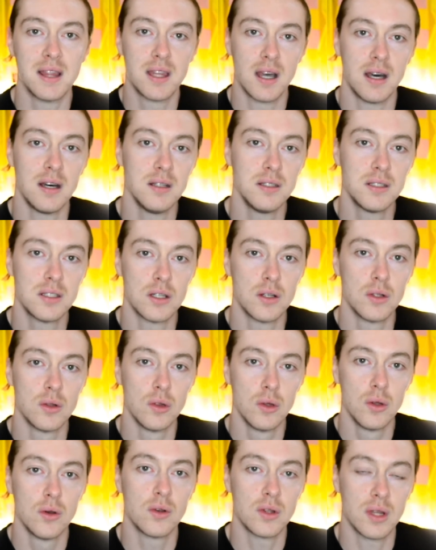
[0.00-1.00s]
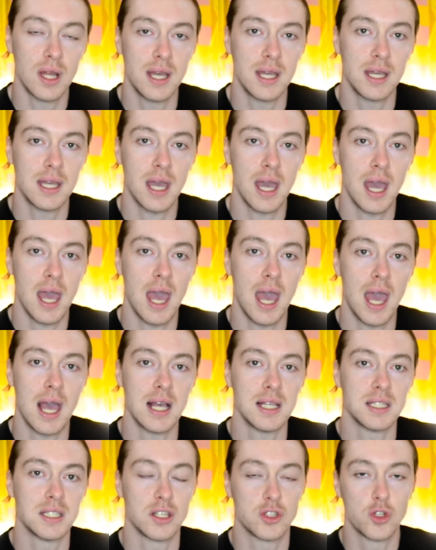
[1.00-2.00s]
does look like
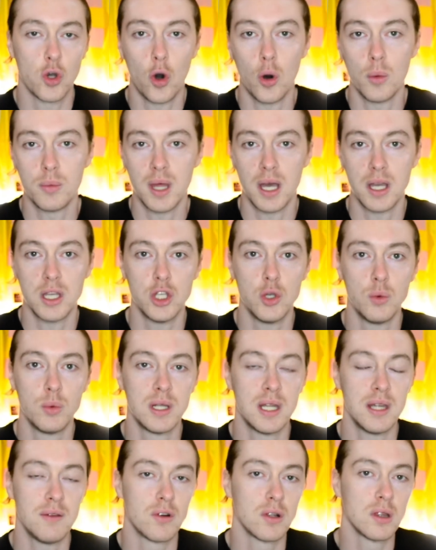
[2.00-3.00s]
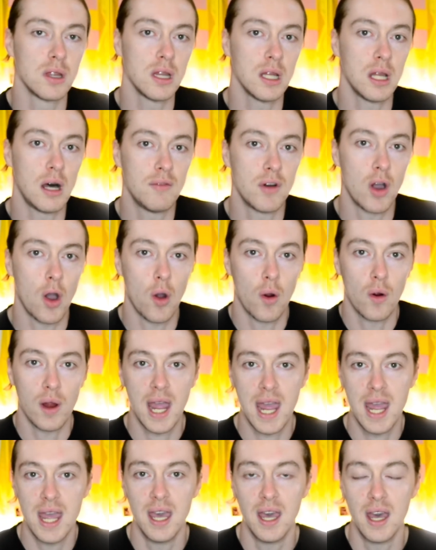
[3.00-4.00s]
it's a top that you would either love it or
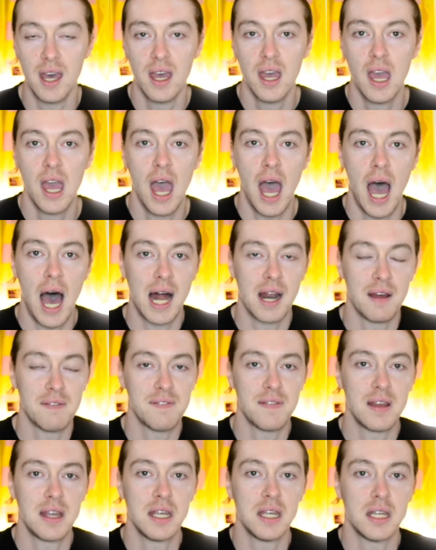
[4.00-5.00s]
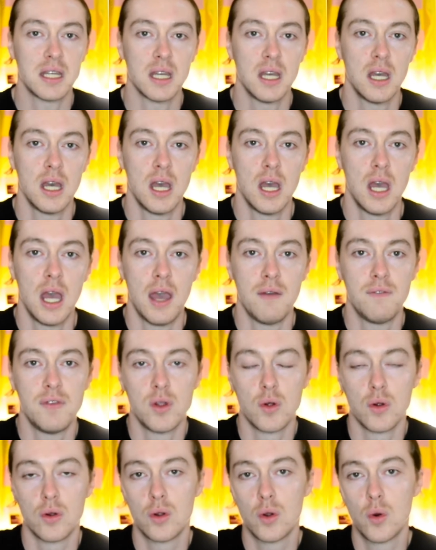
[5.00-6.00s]
hate it. And I think if
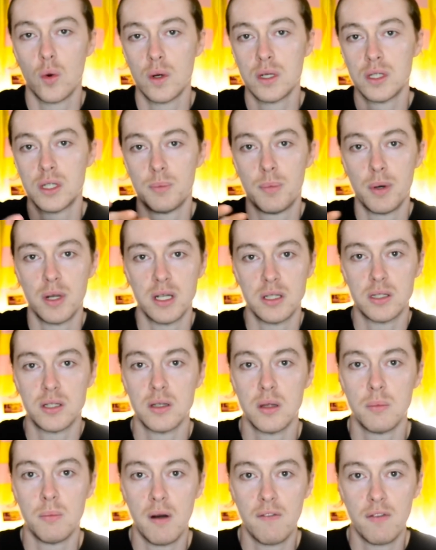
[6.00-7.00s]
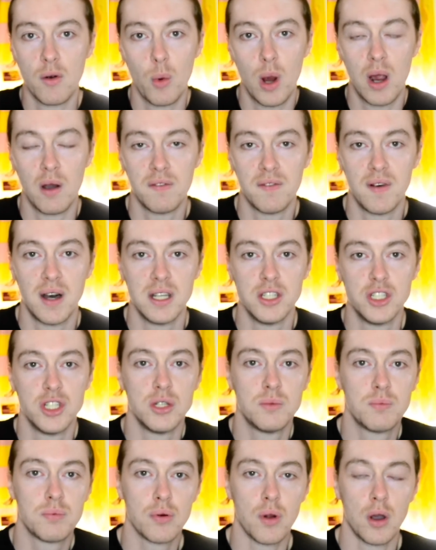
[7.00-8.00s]
you're going to put it to the Motherwell fans,
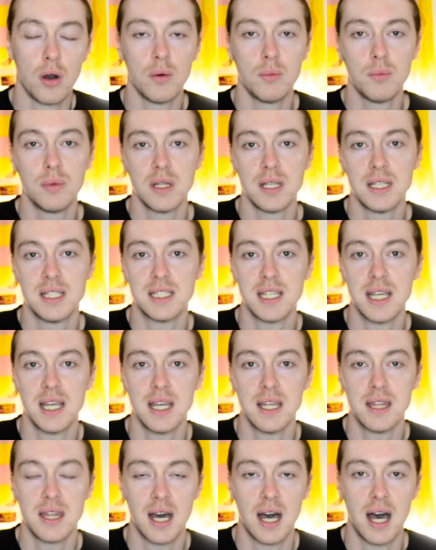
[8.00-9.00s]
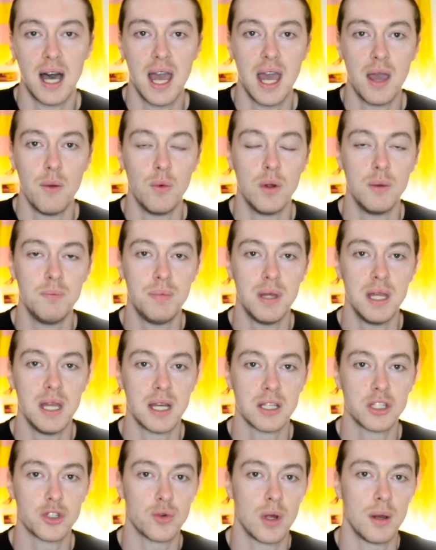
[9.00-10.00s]
you'd probably say that it would be
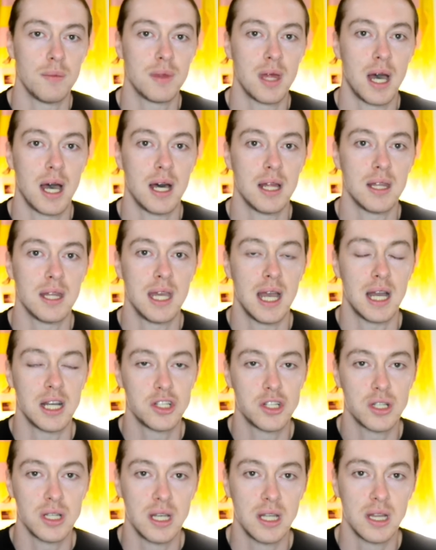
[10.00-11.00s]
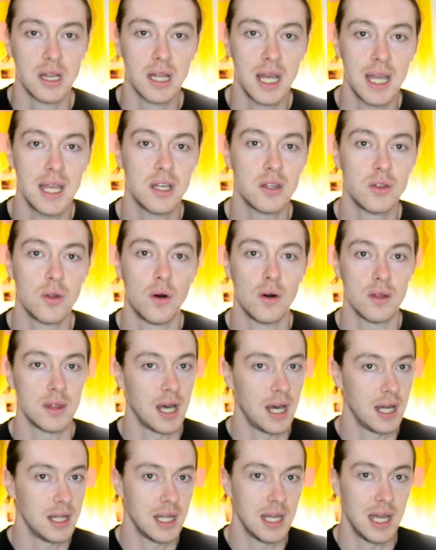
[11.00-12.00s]
a strip that they actually like, not
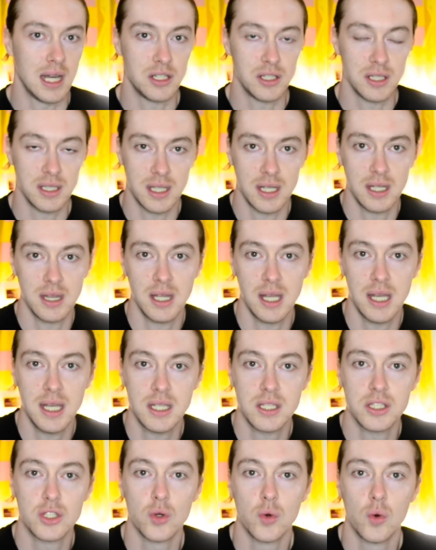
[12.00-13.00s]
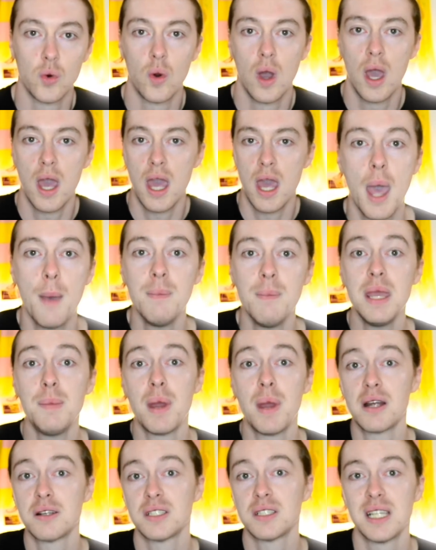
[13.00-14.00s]
that they actually didn't like. So me
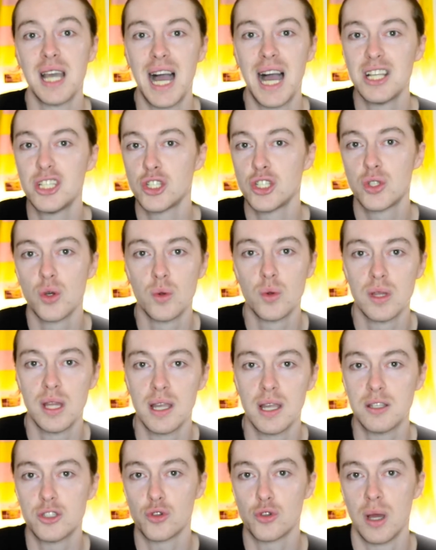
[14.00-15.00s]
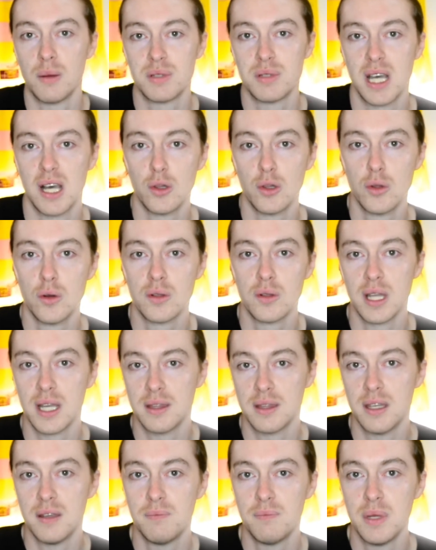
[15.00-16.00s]
personally, I just don't like strips that look like
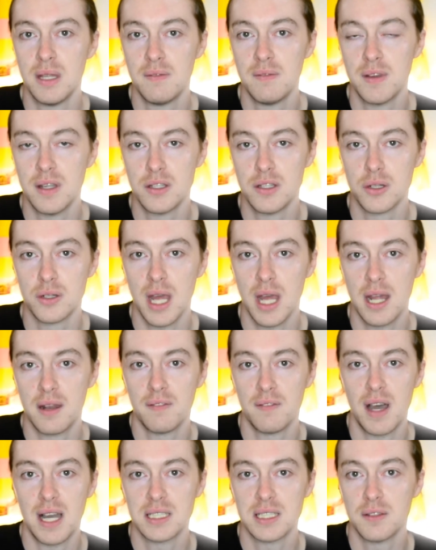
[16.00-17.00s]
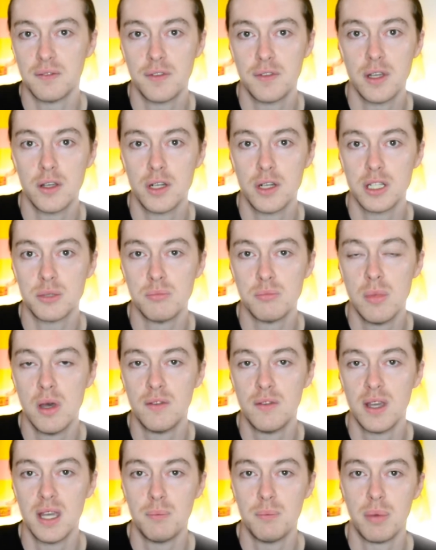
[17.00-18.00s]
they'd been featured in a Fast and Furious
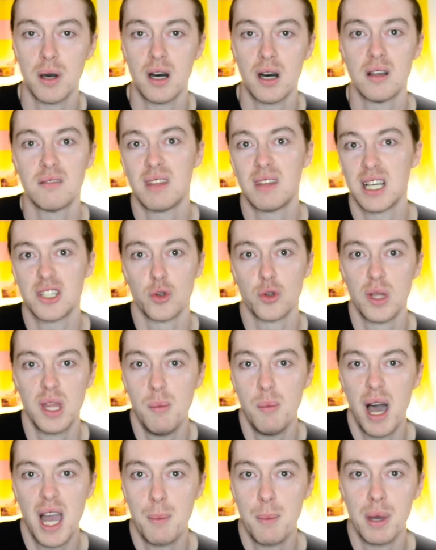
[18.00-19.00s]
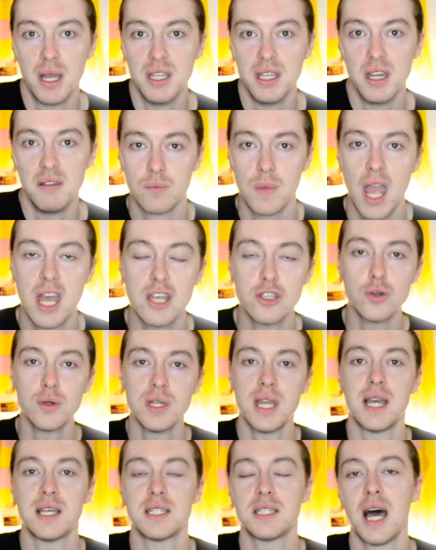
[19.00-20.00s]
movie, but that's only my opinion. So
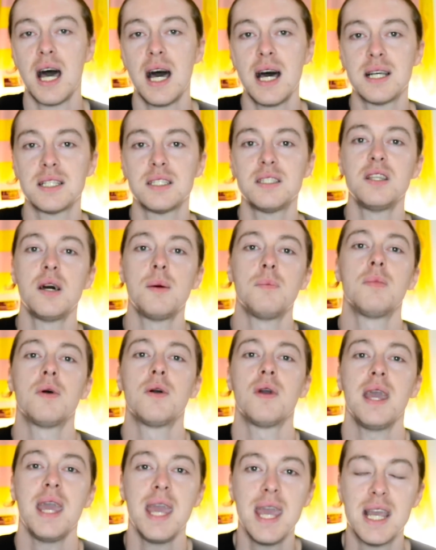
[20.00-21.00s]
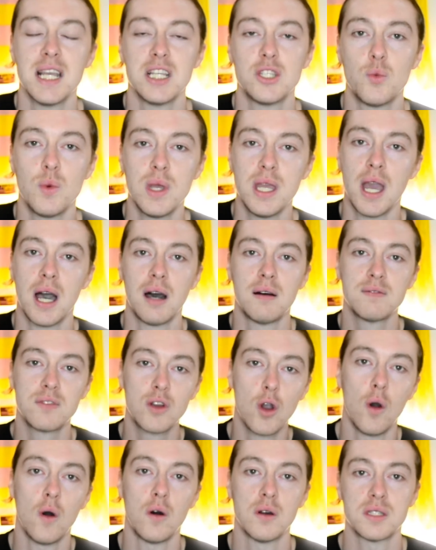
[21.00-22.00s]
yes, at number 8 we have
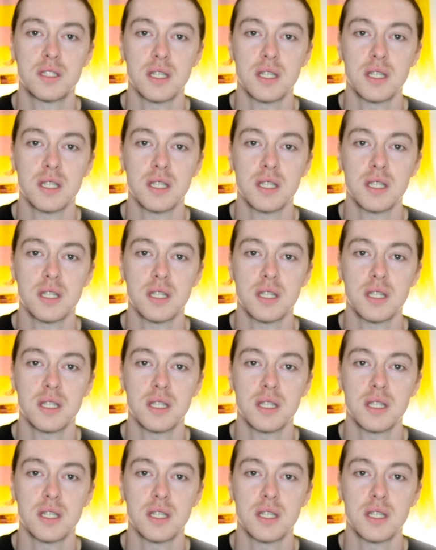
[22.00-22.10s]
got